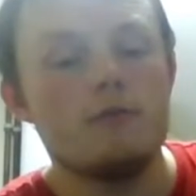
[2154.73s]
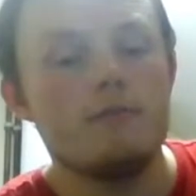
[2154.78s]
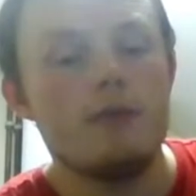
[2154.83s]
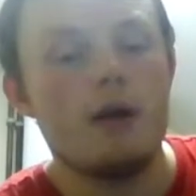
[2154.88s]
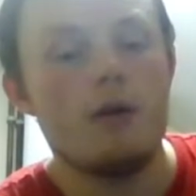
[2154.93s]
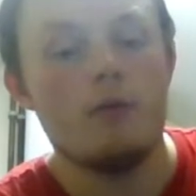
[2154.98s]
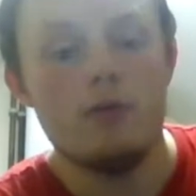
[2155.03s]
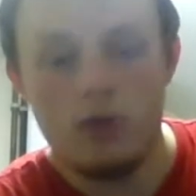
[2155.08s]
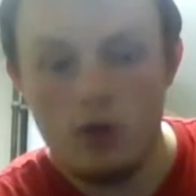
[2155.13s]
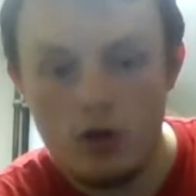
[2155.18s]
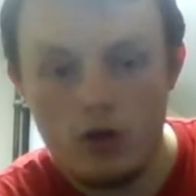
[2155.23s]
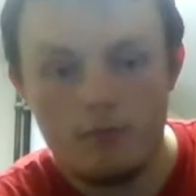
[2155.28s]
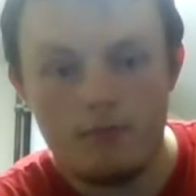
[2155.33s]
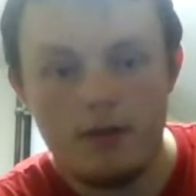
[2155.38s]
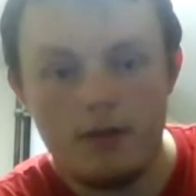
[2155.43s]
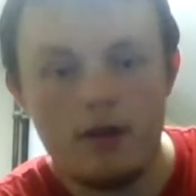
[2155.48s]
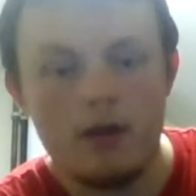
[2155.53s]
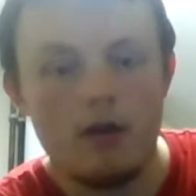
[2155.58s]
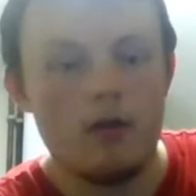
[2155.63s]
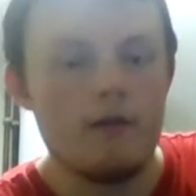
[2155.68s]
bell and you could
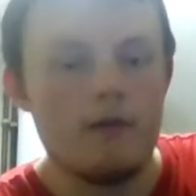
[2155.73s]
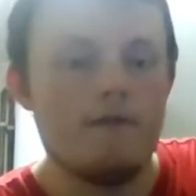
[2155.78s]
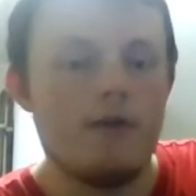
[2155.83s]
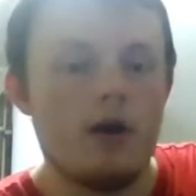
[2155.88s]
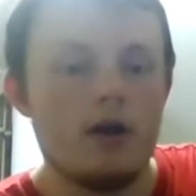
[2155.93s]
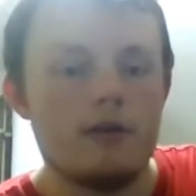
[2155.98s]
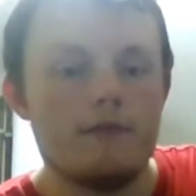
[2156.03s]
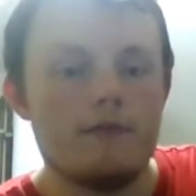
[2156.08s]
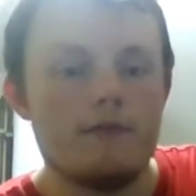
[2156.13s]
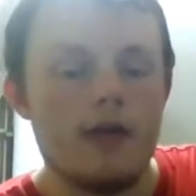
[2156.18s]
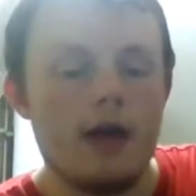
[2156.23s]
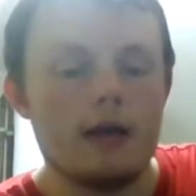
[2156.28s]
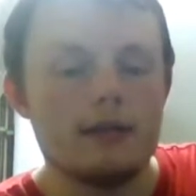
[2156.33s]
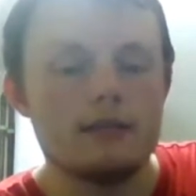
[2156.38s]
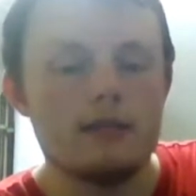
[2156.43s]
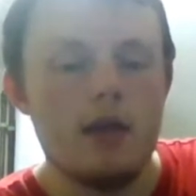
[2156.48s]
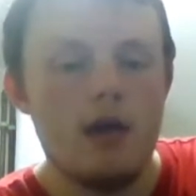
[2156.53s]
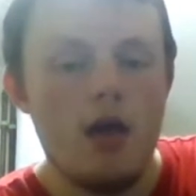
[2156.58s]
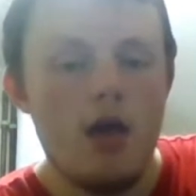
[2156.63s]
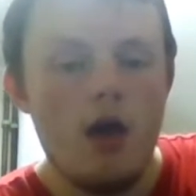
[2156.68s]
be notified of
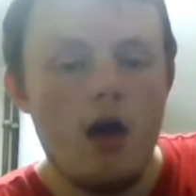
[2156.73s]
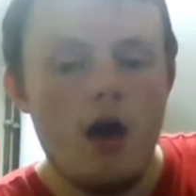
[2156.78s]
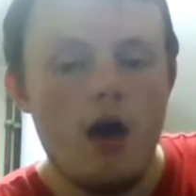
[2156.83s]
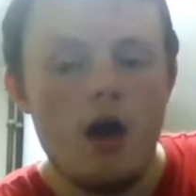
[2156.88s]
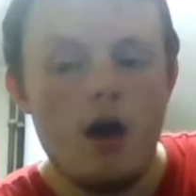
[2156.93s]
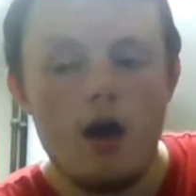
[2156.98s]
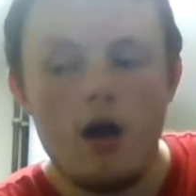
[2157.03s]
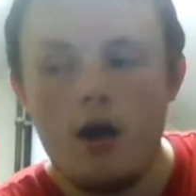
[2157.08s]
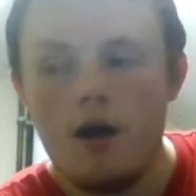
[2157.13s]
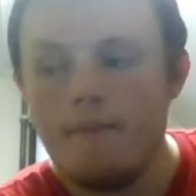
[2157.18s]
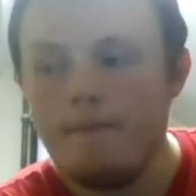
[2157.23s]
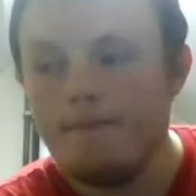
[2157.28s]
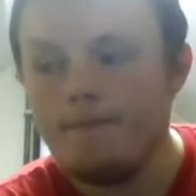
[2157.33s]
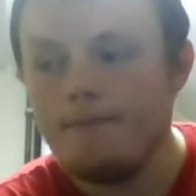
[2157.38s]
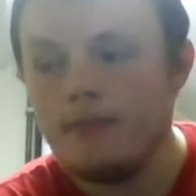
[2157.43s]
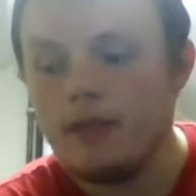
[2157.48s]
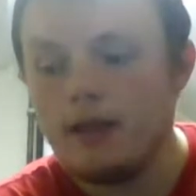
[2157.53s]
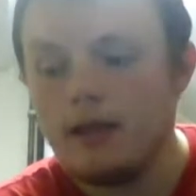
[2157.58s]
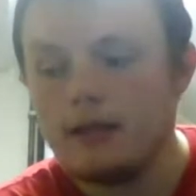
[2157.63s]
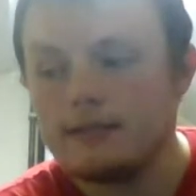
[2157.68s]
that.
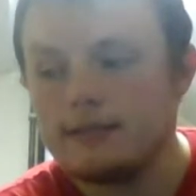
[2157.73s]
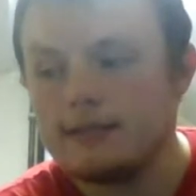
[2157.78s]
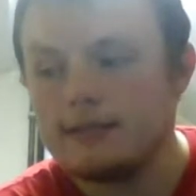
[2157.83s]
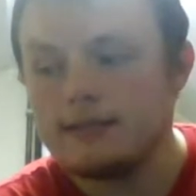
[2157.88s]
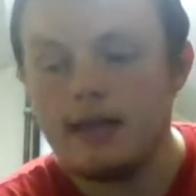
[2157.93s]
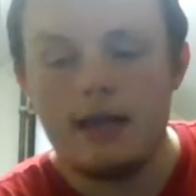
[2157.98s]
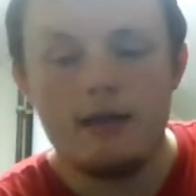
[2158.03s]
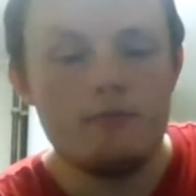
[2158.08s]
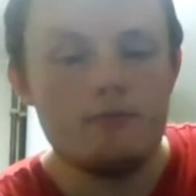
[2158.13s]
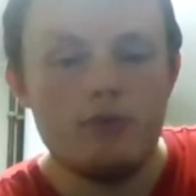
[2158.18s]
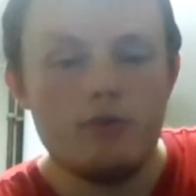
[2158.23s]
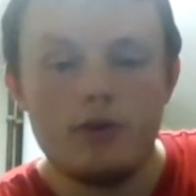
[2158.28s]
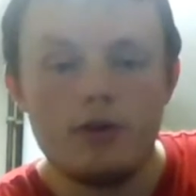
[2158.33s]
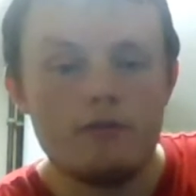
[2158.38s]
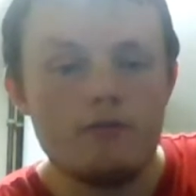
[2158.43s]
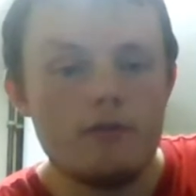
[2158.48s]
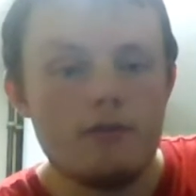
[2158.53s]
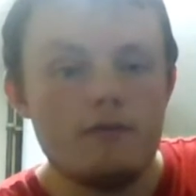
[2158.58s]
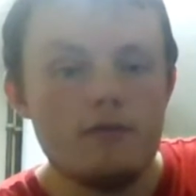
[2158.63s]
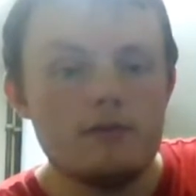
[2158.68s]
As I say,
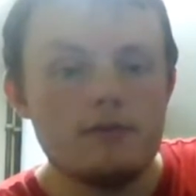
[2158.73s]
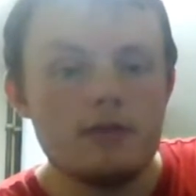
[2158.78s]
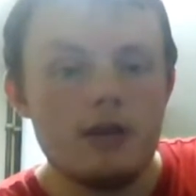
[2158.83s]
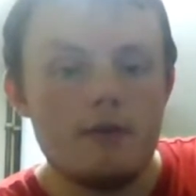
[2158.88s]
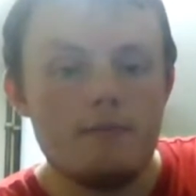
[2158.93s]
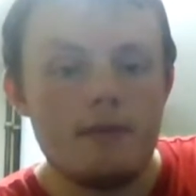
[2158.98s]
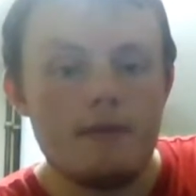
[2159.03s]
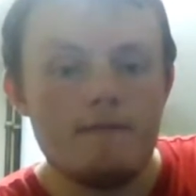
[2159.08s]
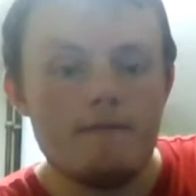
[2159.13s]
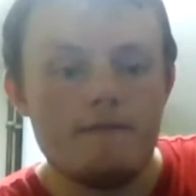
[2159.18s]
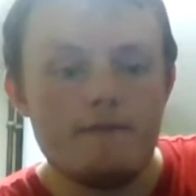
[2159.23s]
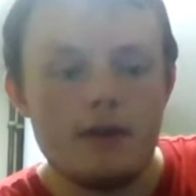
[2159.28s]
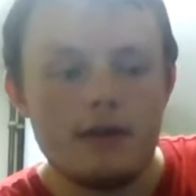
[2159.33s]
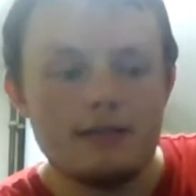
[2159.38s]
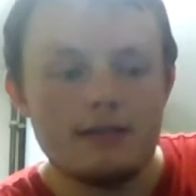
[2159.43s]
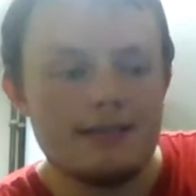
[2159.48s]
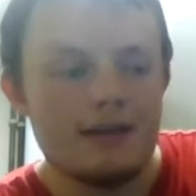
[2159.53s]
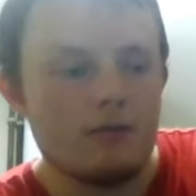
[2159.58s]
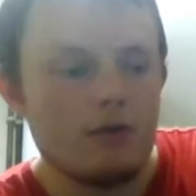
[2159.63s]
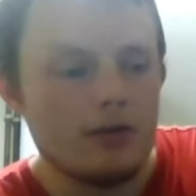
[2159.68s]
product reviews are being
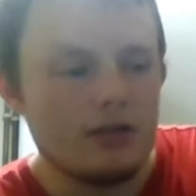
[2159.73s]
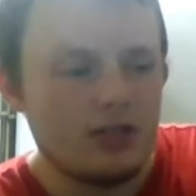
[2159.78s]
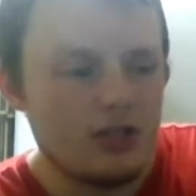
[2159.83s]
phased out. I